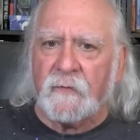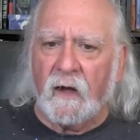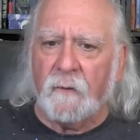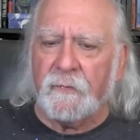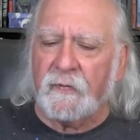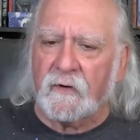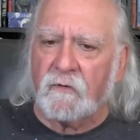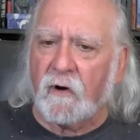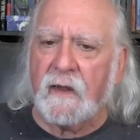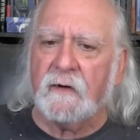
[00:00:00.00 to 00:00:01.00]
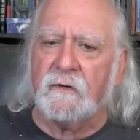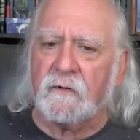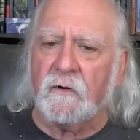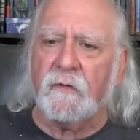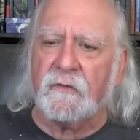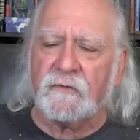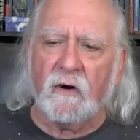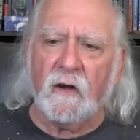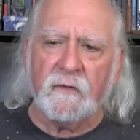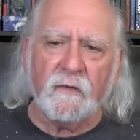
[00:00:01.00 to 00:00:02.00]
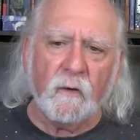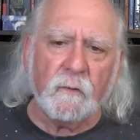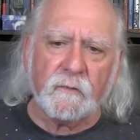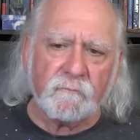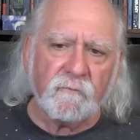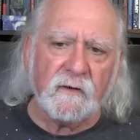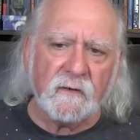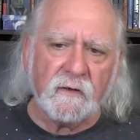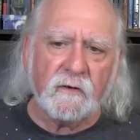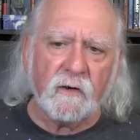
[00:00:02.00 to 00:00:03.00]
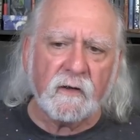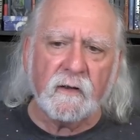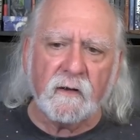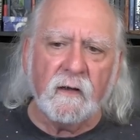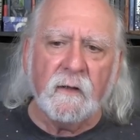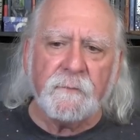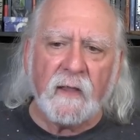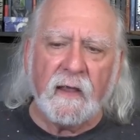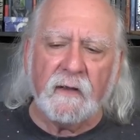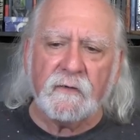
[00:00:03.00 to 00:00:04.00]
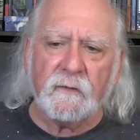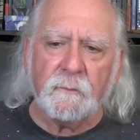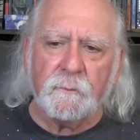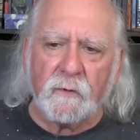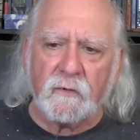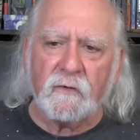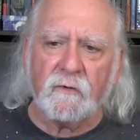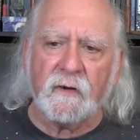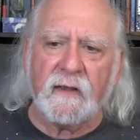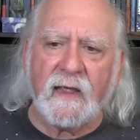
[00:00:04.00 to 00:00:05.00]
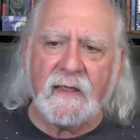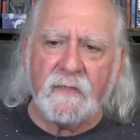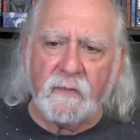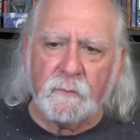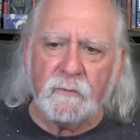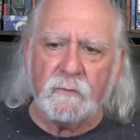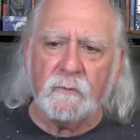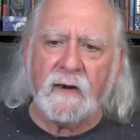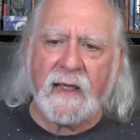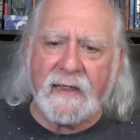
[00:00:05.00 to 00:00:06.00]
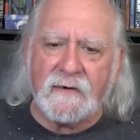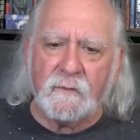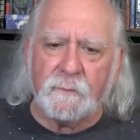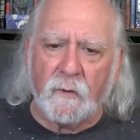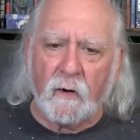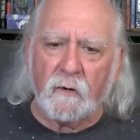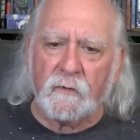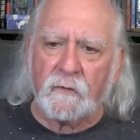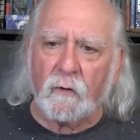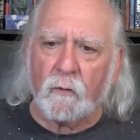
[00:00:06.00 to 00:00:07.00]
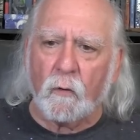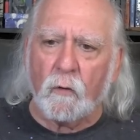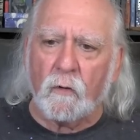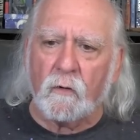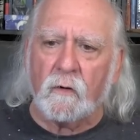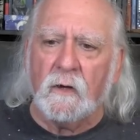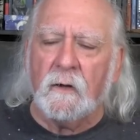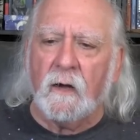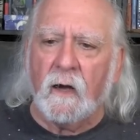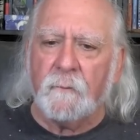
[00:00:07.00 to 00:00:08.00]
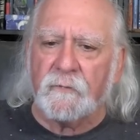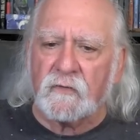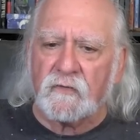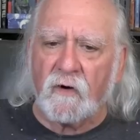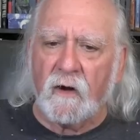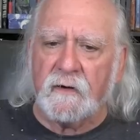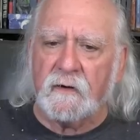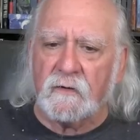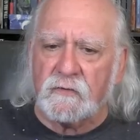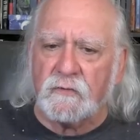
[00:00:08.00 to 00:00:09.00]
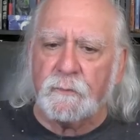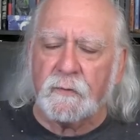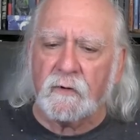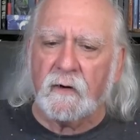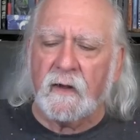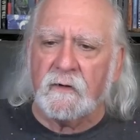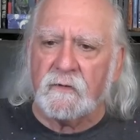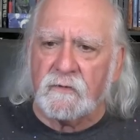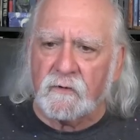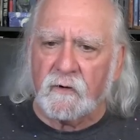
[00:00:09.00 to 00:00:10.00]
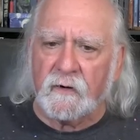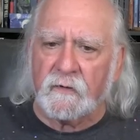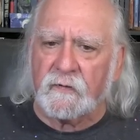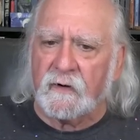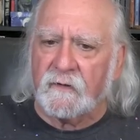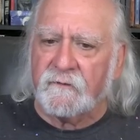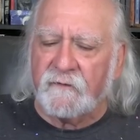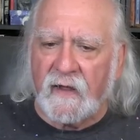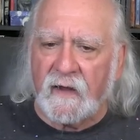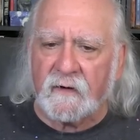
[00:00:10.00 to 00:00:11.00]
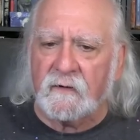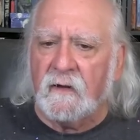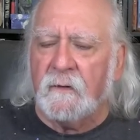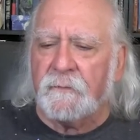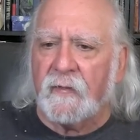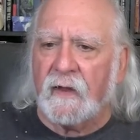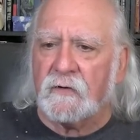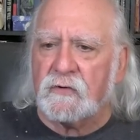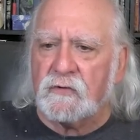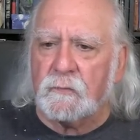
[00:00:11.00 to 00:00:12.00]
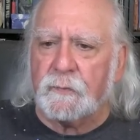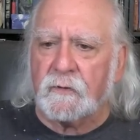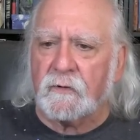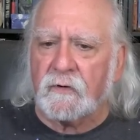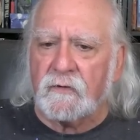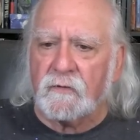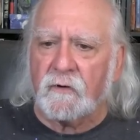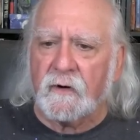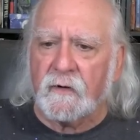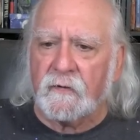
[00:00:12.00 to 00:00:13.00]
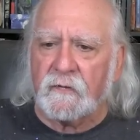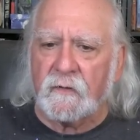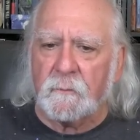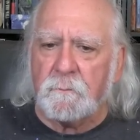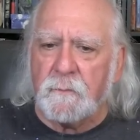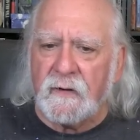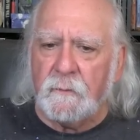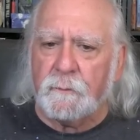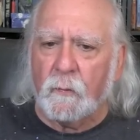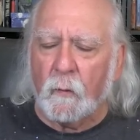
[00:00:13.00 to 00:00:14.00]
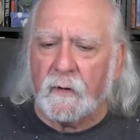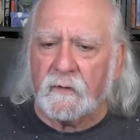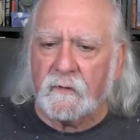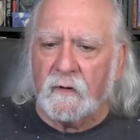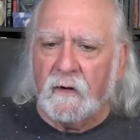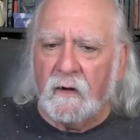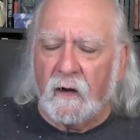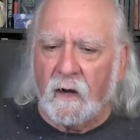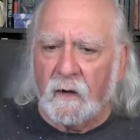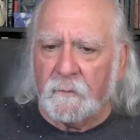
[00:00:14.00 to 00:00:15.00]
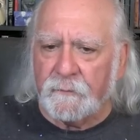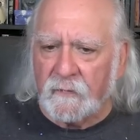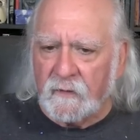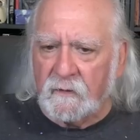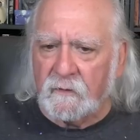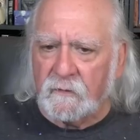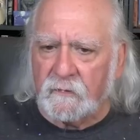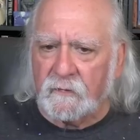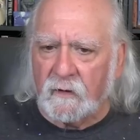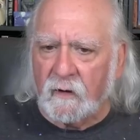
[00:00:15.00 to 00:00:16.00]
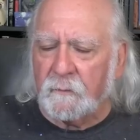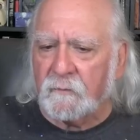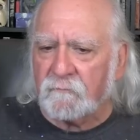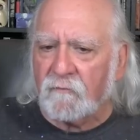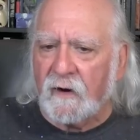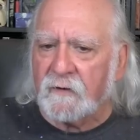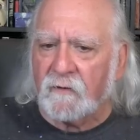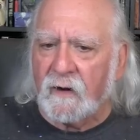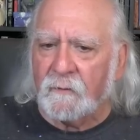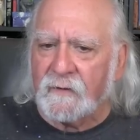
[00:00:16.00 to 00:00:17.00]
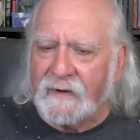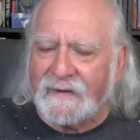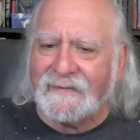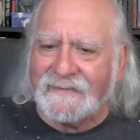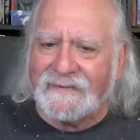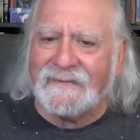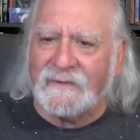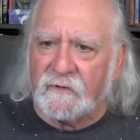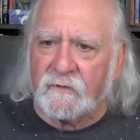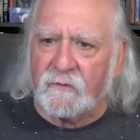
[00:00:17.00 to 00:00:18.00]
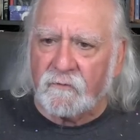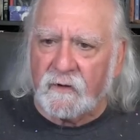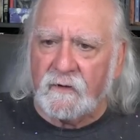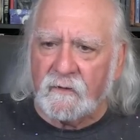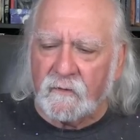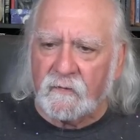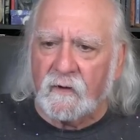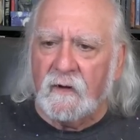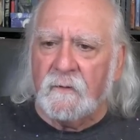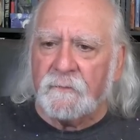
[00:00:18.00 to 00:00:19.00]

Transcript: Um, the grand Earth trine, though, is really cooking as Mercury and the Moon and Mars are all um, trining Jupiter and Uranus. And in fact, that Jupiter Uranus midpoint um, is um, right around 19 degrees.